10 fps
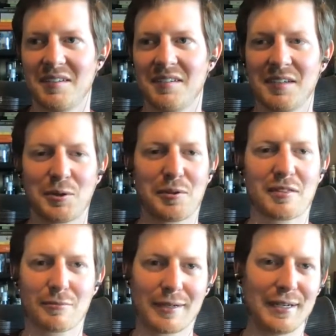
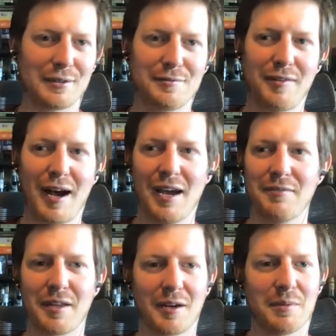3 or 5
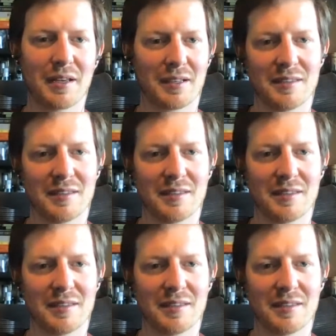that I'd be like,